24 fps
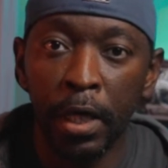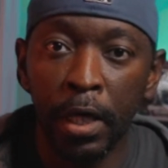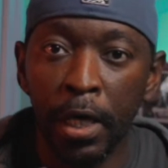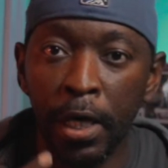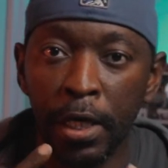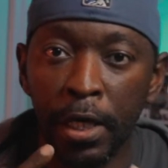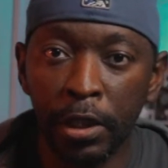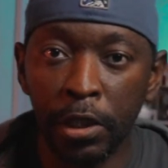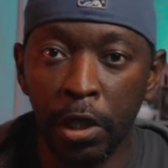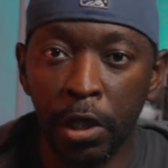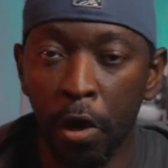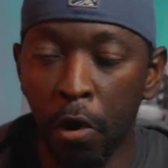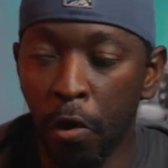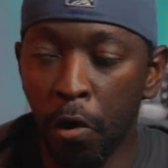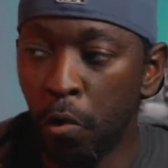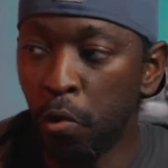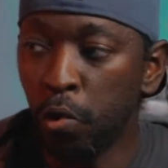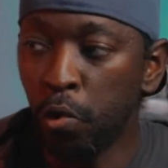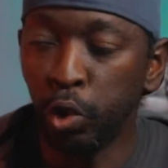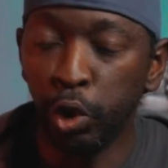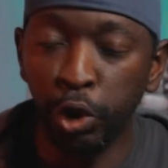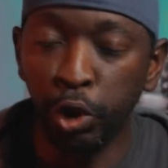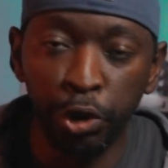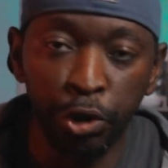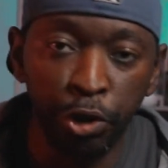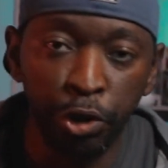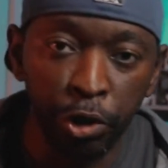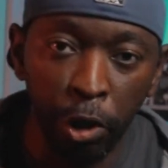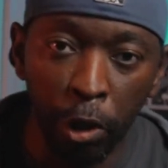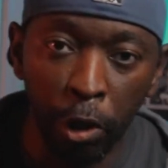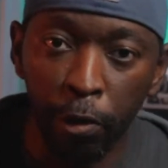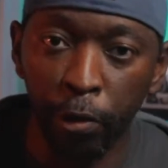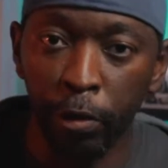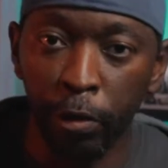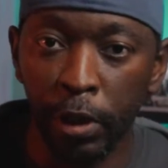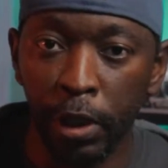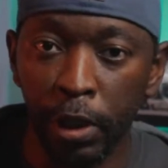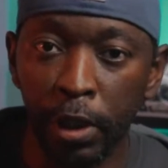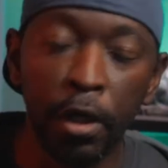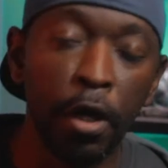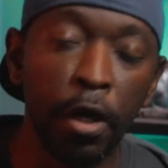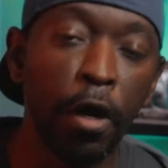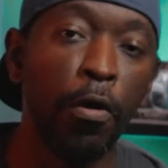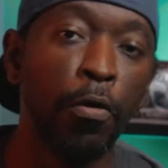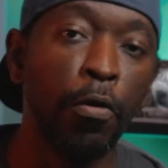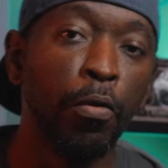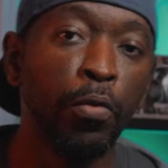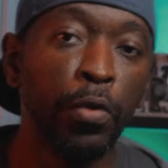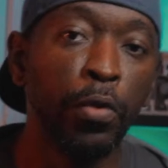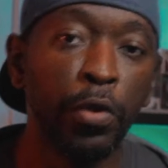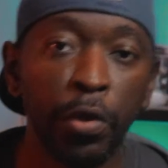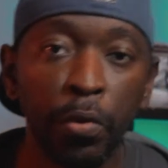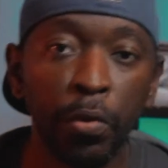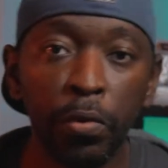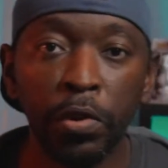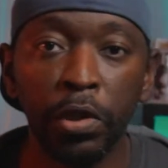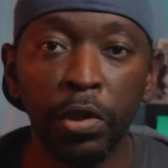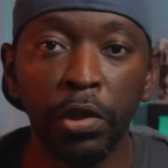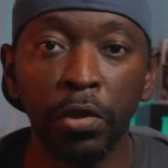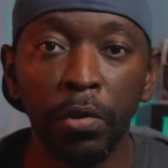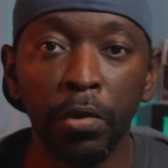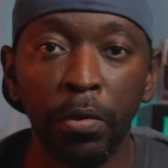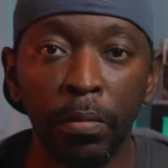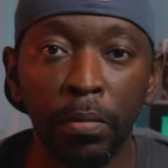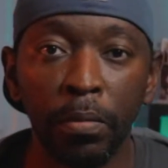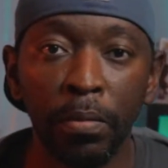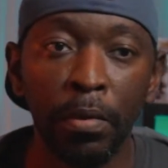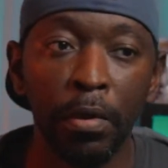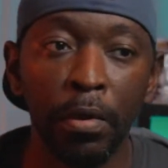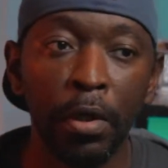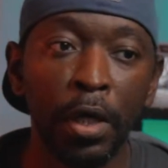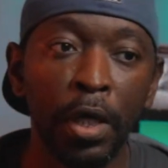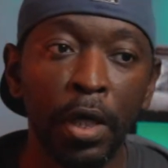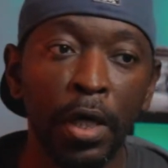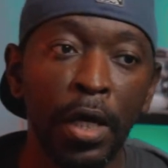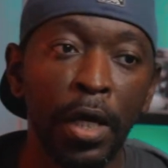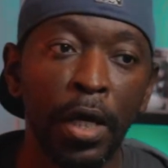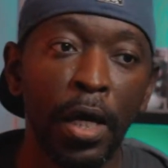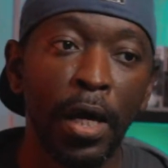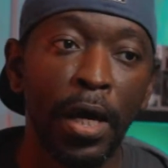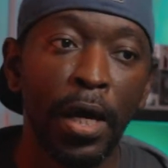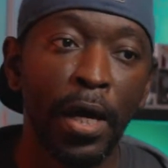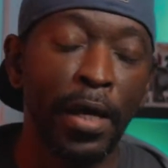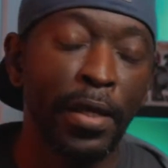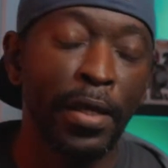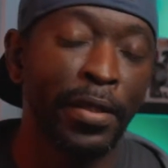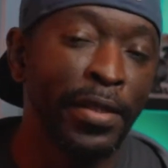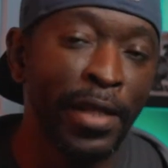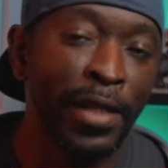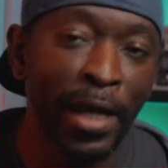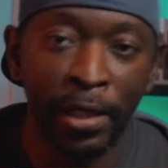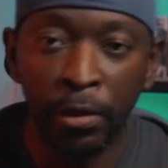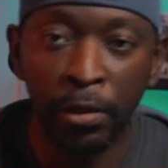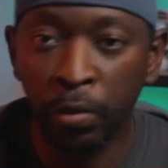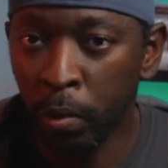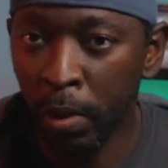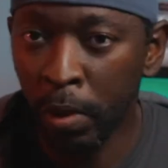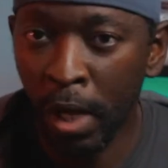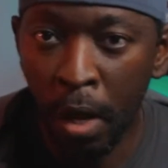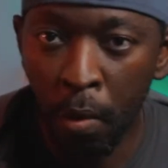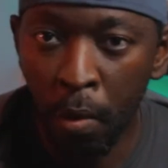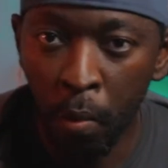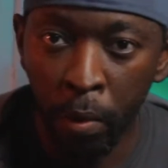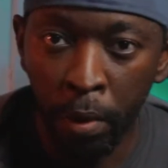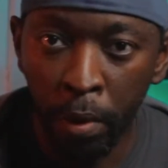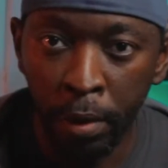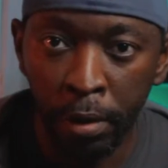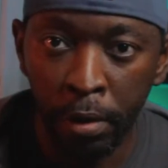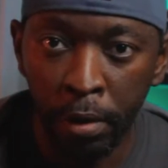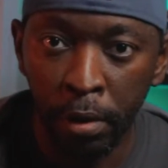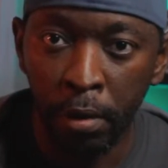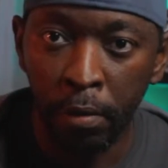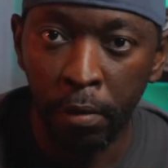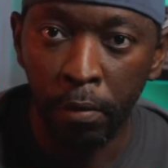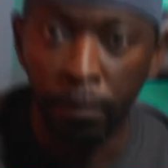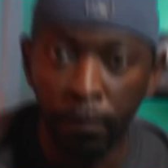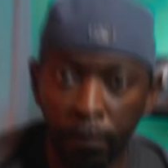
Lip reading: his whole journey on YouTube. And that's what I want to do.